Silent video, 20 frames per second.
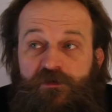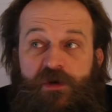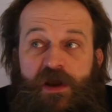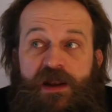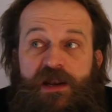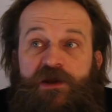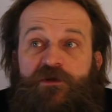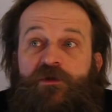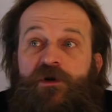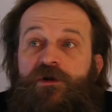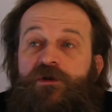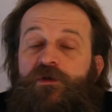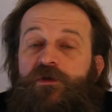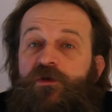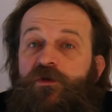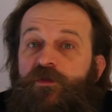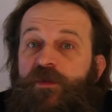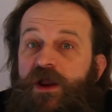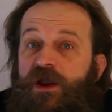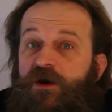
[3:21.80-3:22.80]
anyone
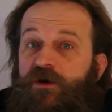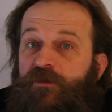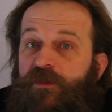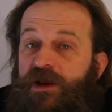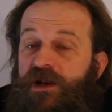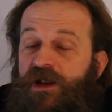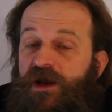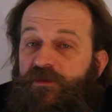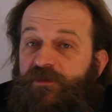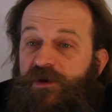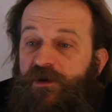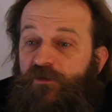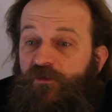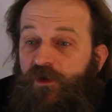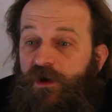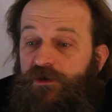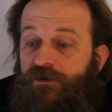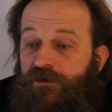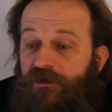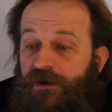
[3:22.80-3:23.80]
who may or may not be
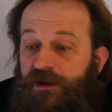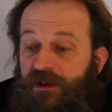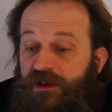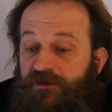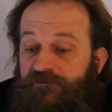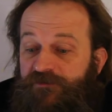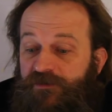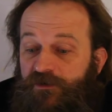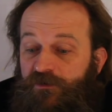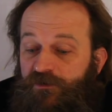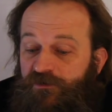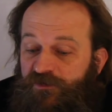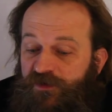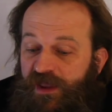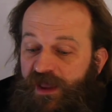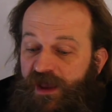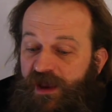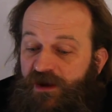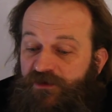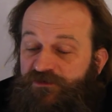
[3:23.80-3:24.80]
wondering if there was
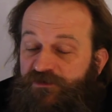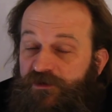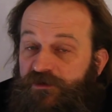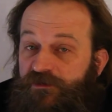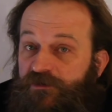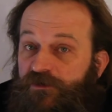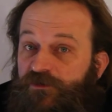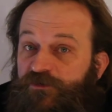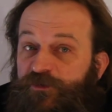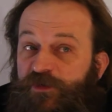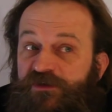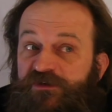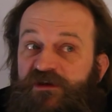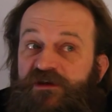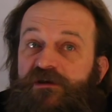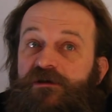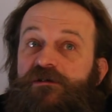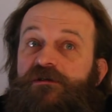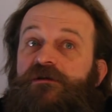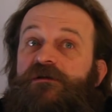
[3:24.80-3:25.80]
cash in those
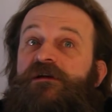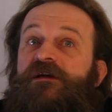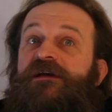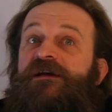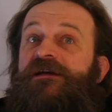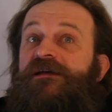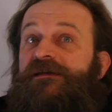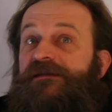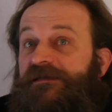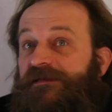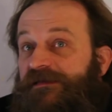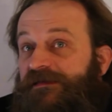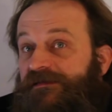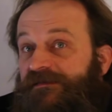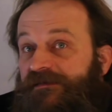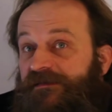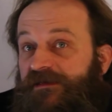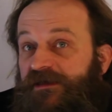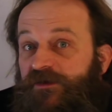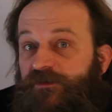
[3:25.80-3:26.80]
particular
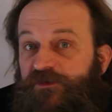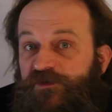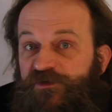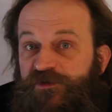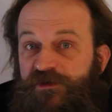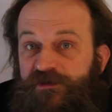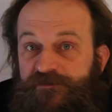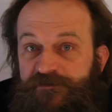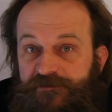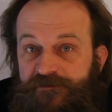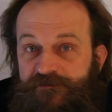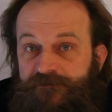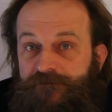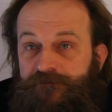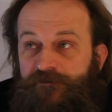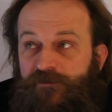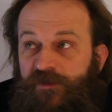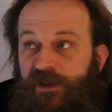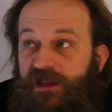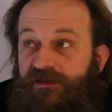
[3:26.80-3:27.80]
ATM machines.
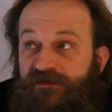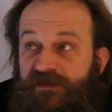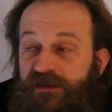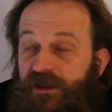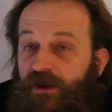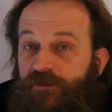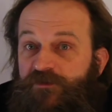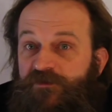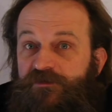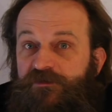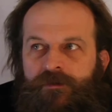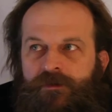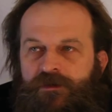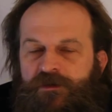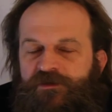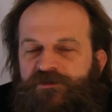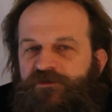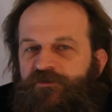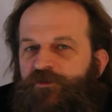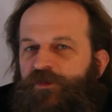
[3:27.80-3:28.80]
ATMs.
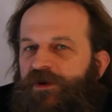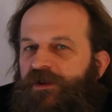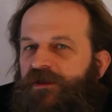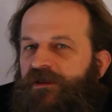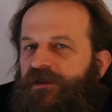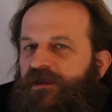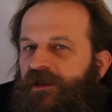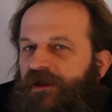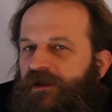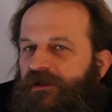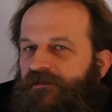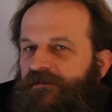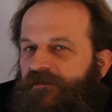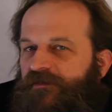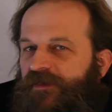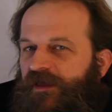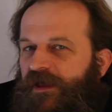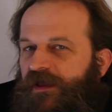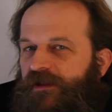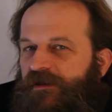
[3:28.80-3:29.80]
Does everybody get
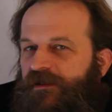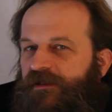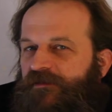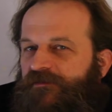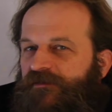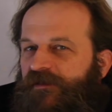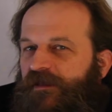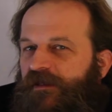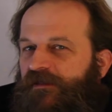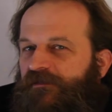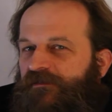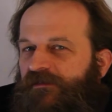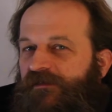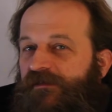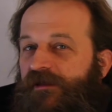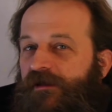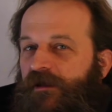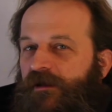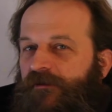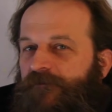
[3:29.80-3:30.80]
that it's
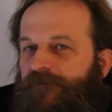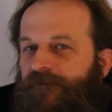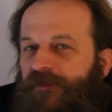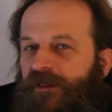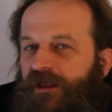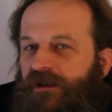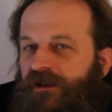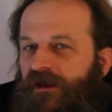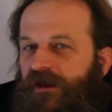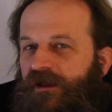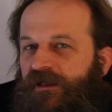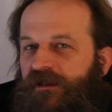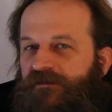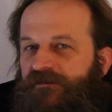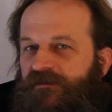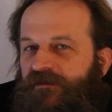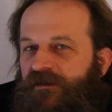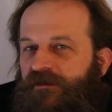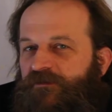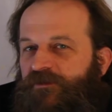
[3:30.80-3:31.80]
ATM and not
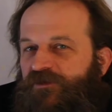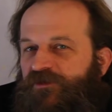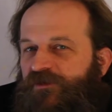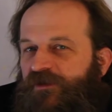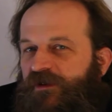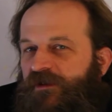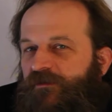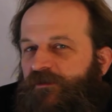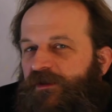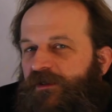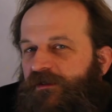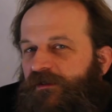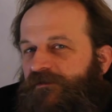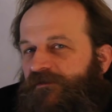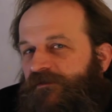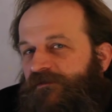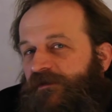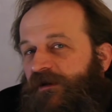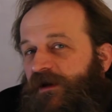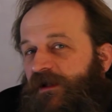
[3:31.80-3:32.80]
ATM machine because
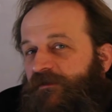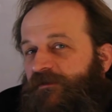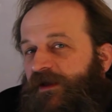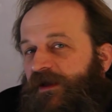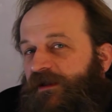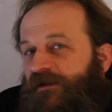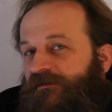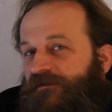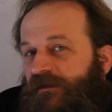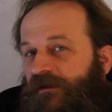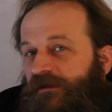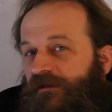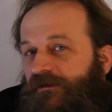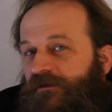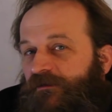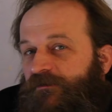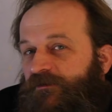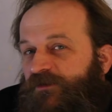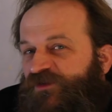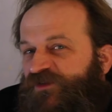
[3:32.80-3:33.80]
its automatic
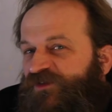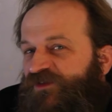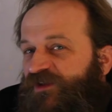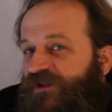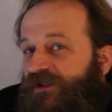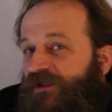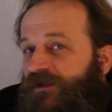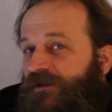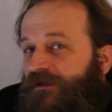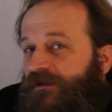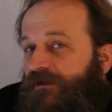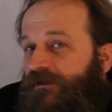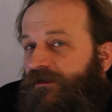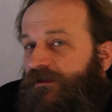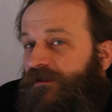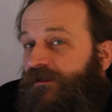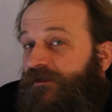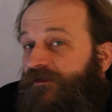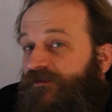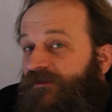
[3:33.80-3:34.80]
teller machine
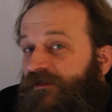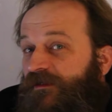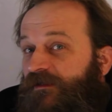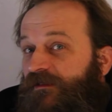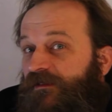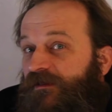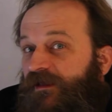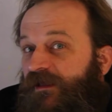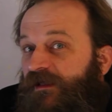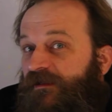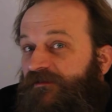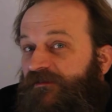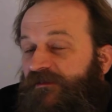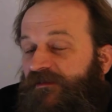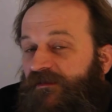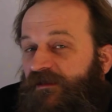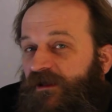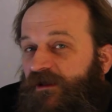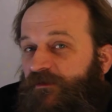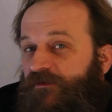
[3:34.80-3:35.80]
is in the
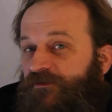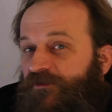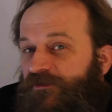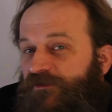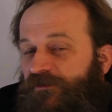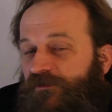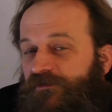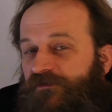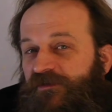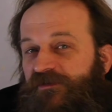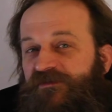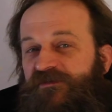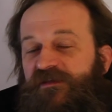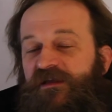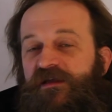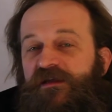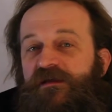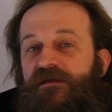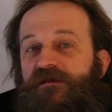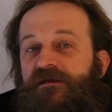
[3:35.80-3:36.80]
ATM? So to
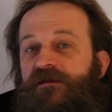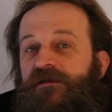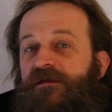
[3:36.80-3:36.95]
say